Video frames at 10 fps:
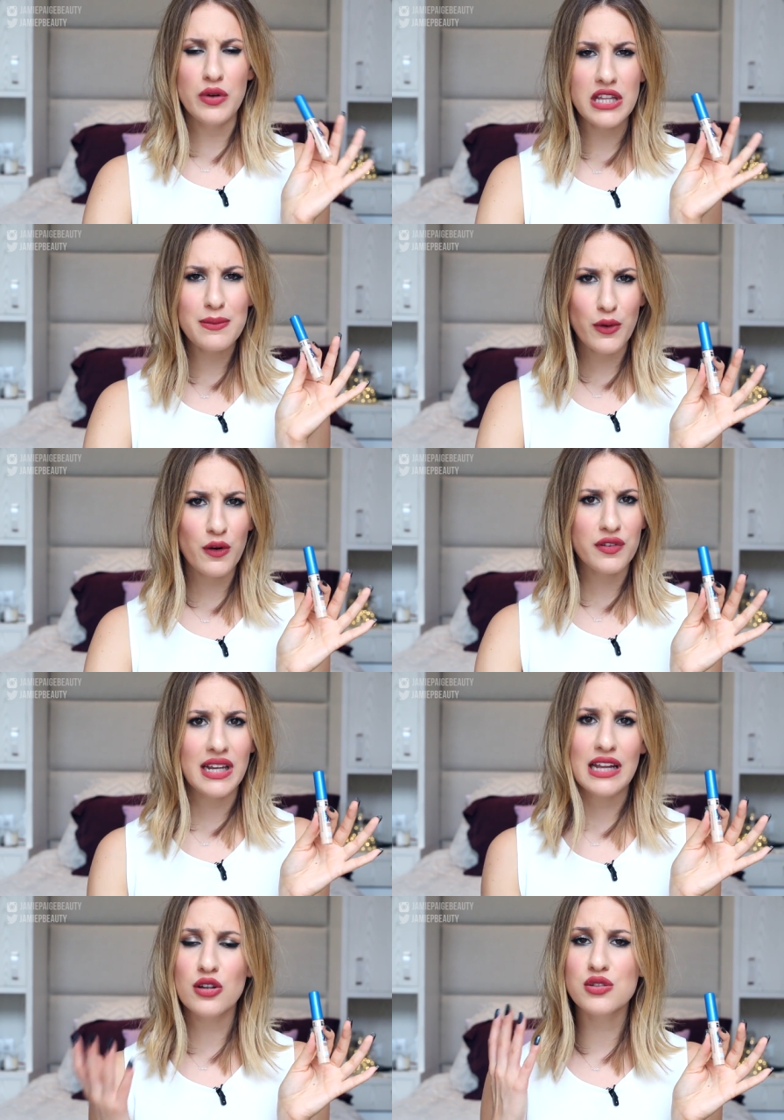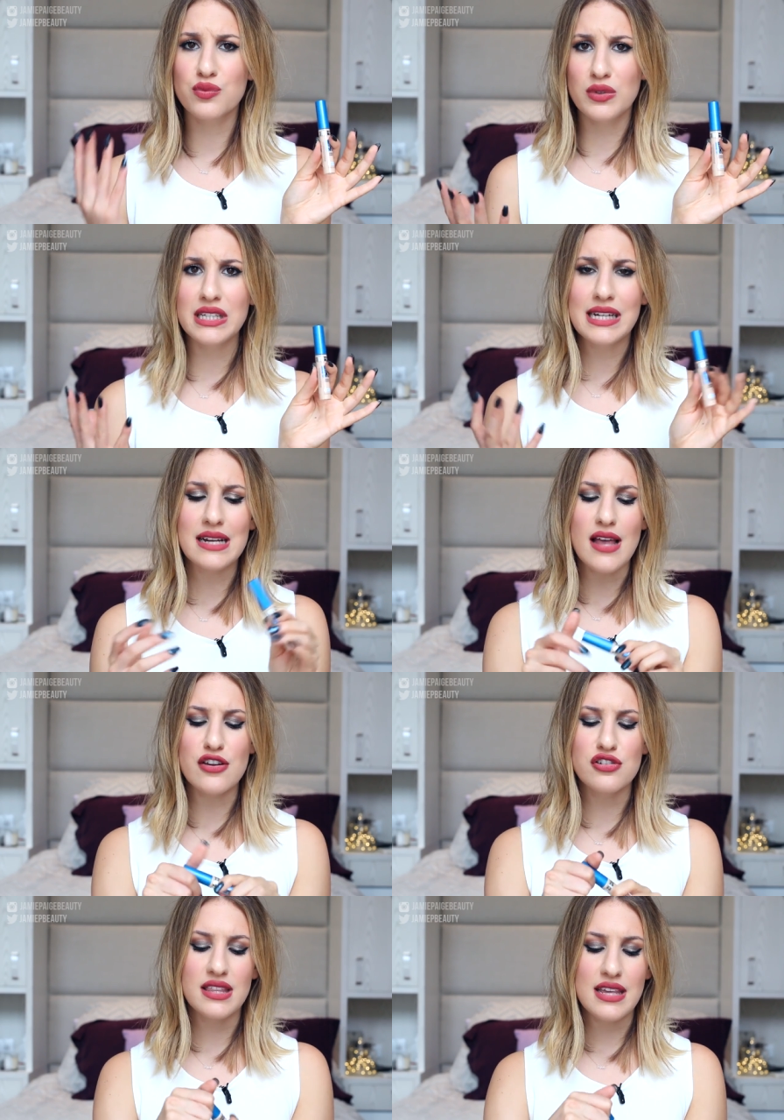really beautifully and looks really nice
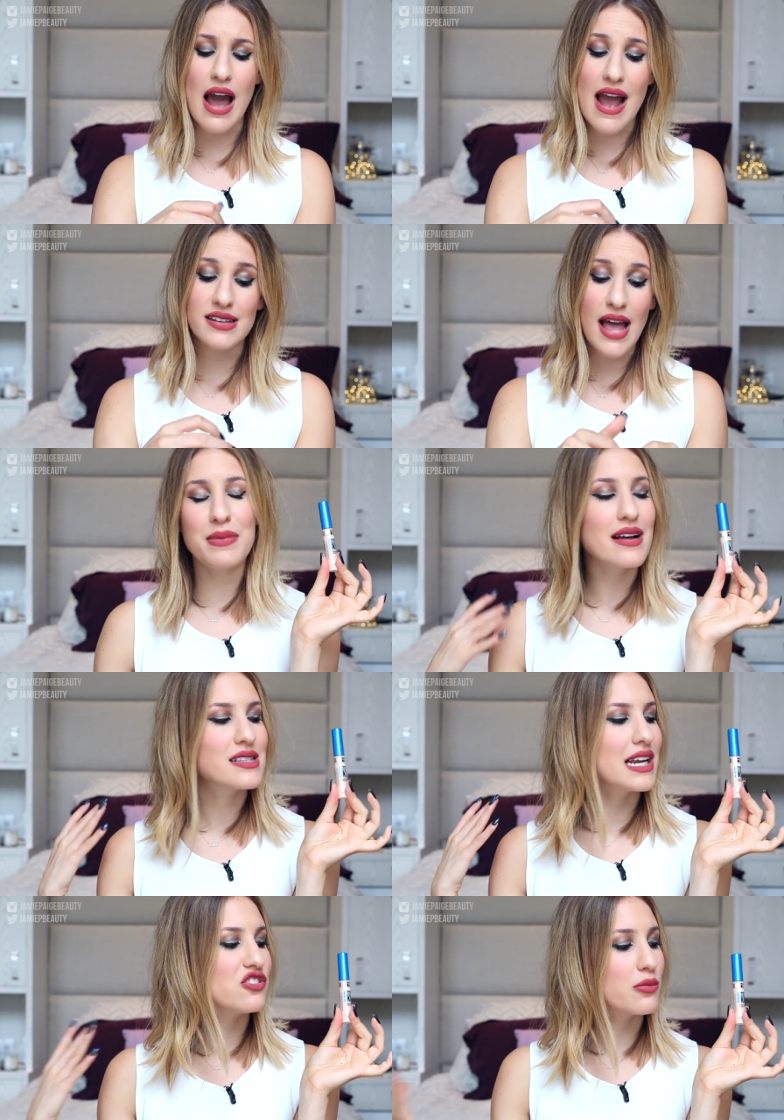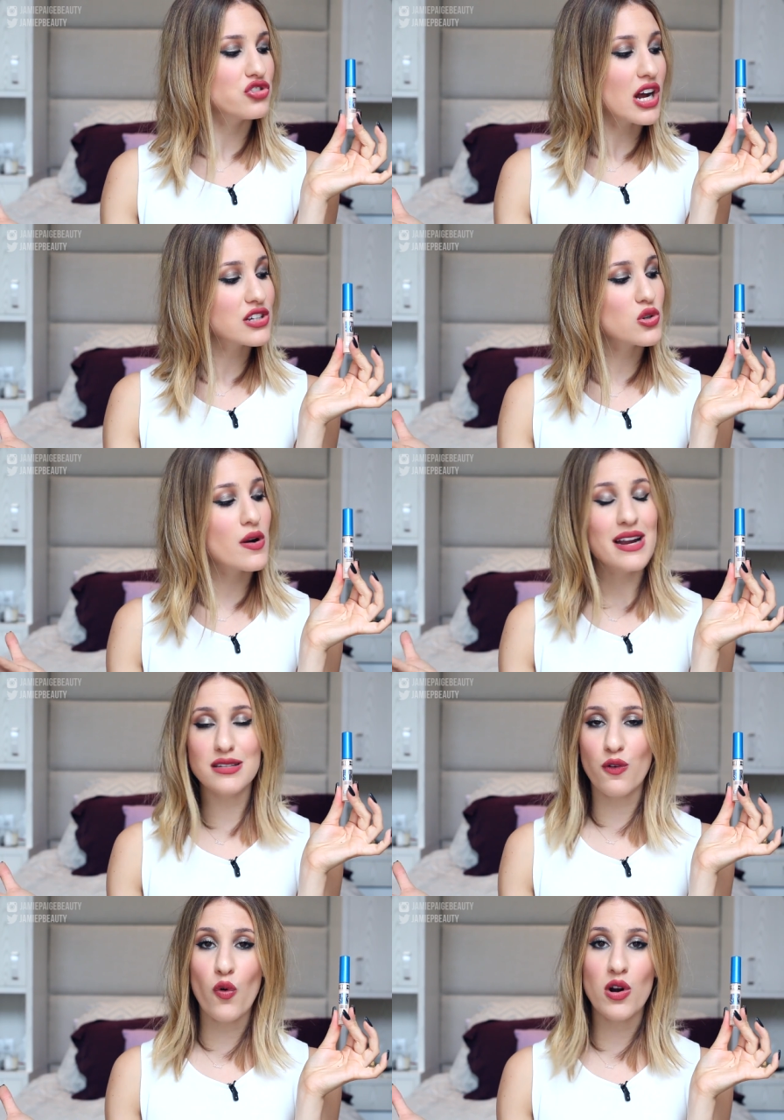underneath the eyes. And because it is from the drugstore, it
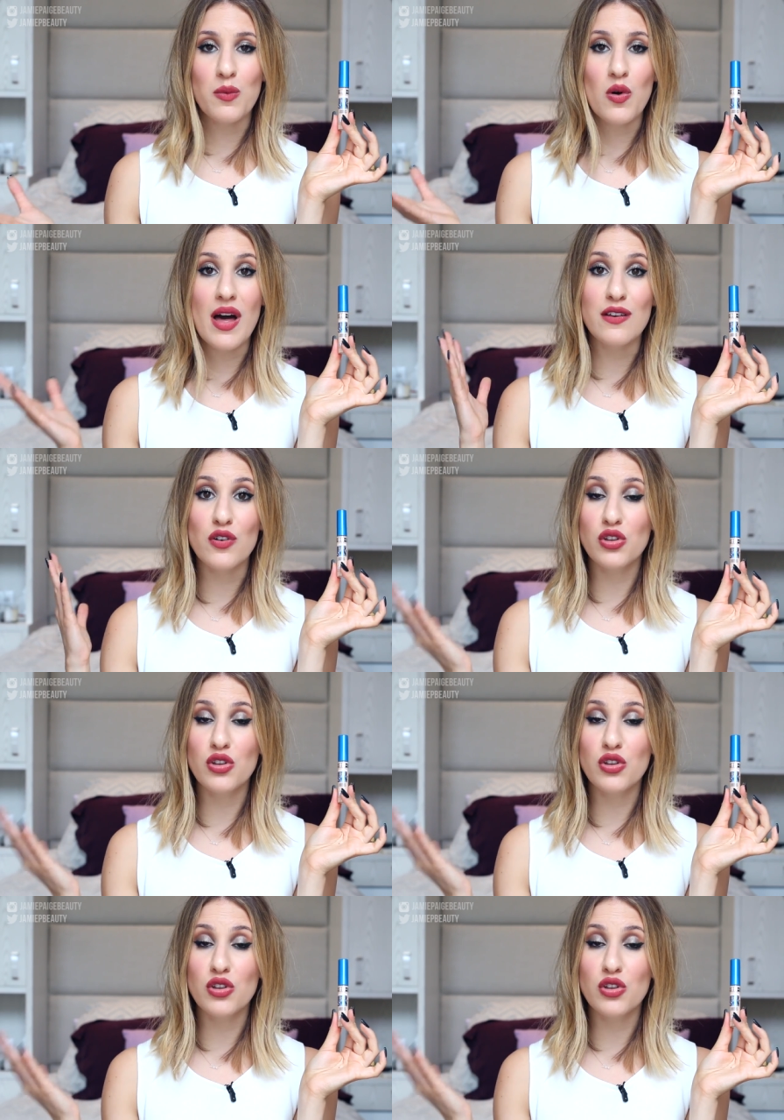is affordable, and if